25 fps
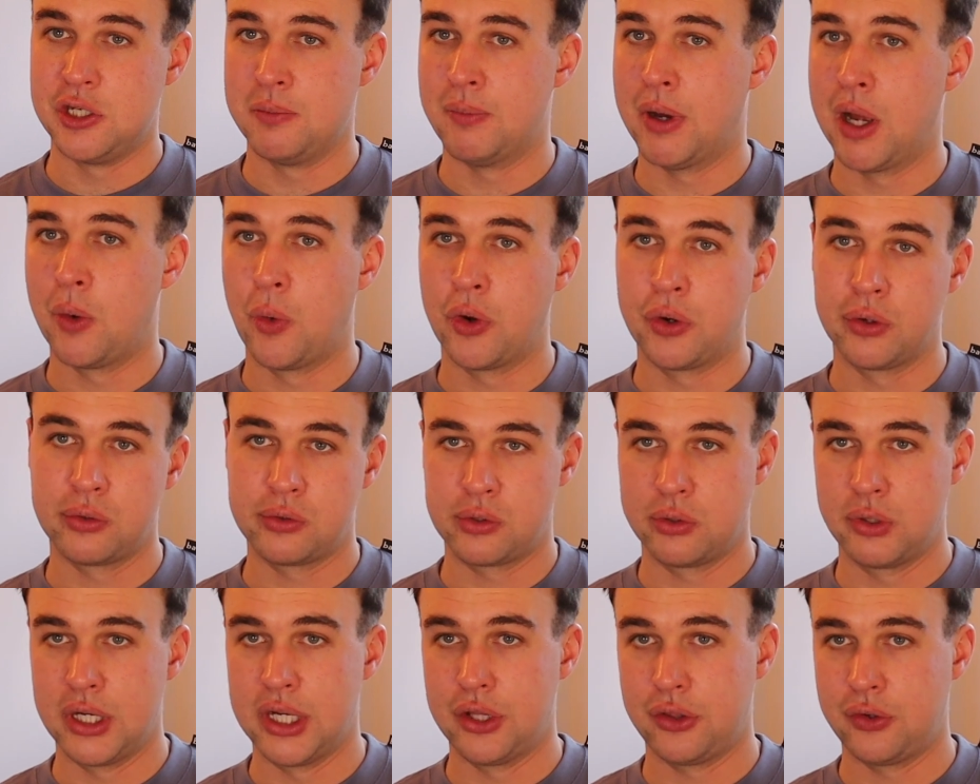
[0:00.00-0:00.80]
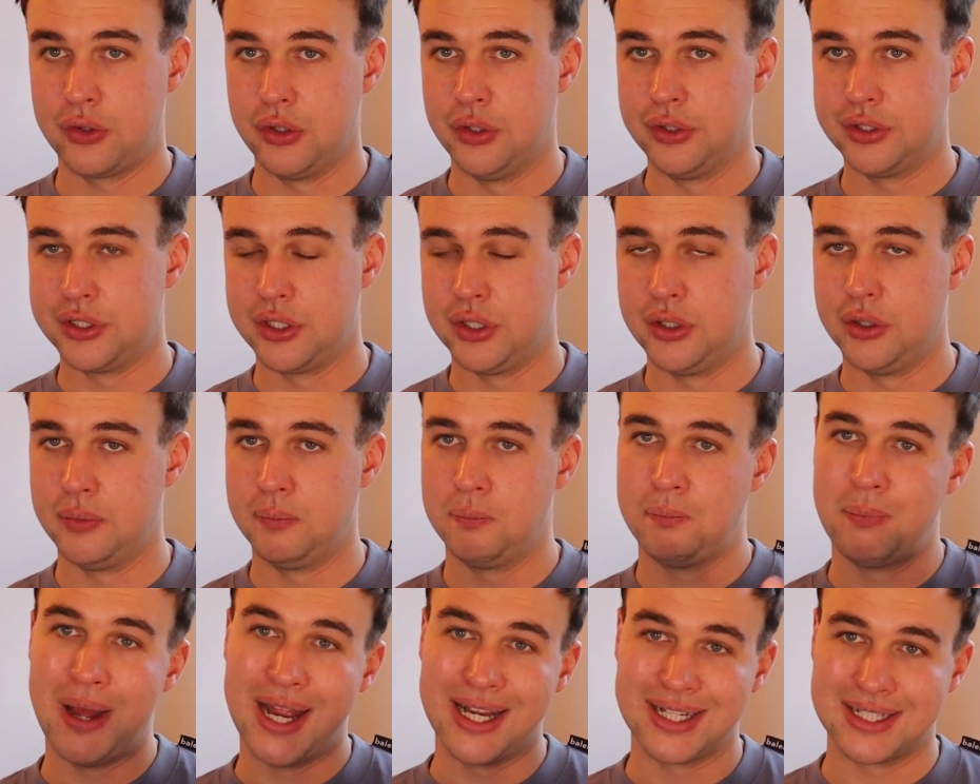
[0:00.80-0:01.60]
you might want to agree it through to
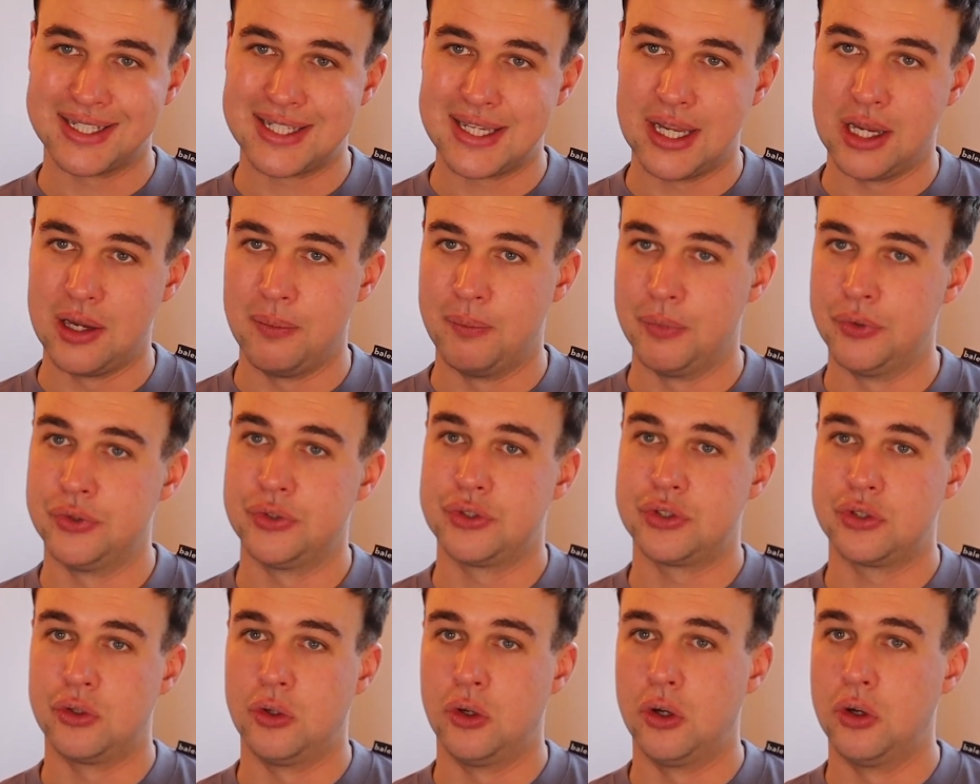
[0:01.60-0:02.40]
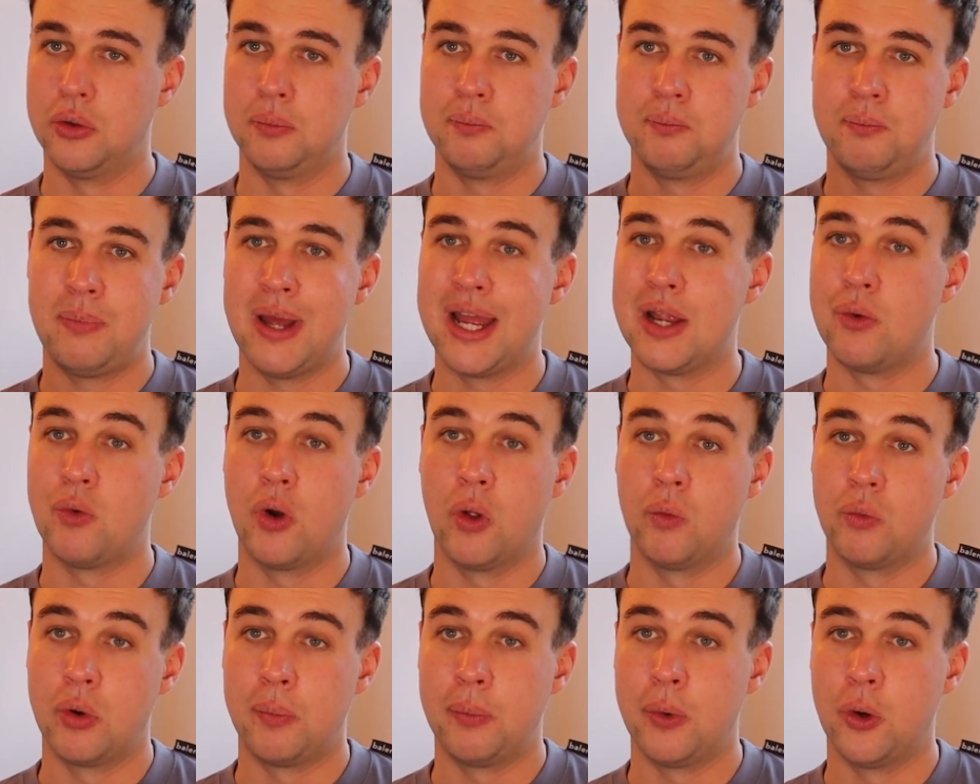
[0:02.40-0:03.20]
bank statements or
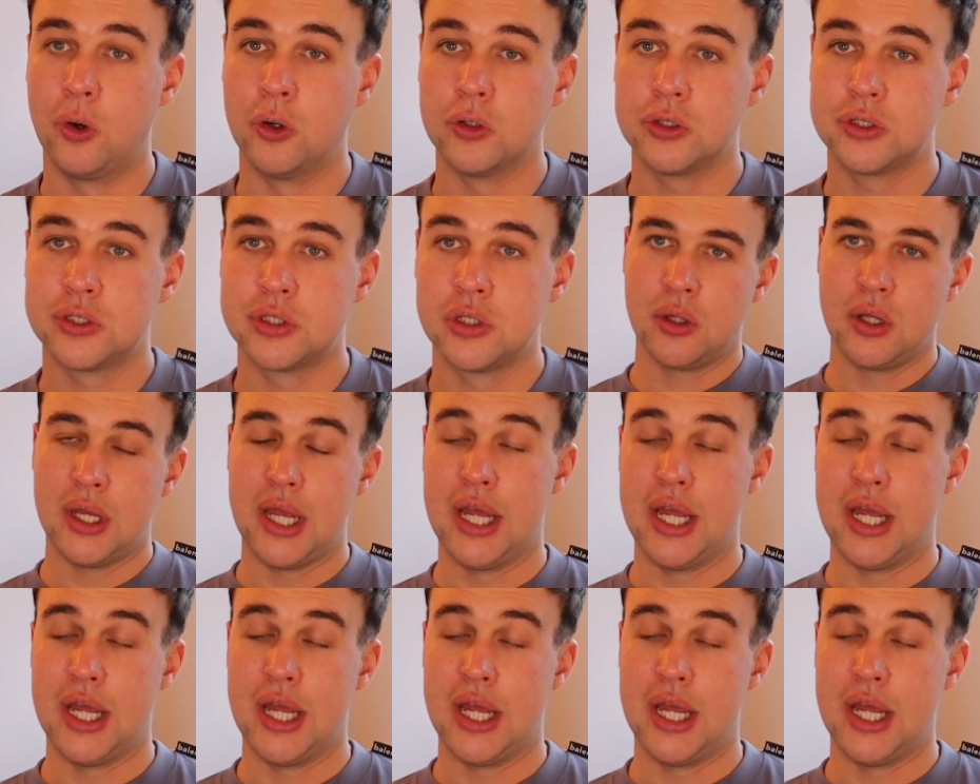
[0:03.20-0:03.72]
payroll reports.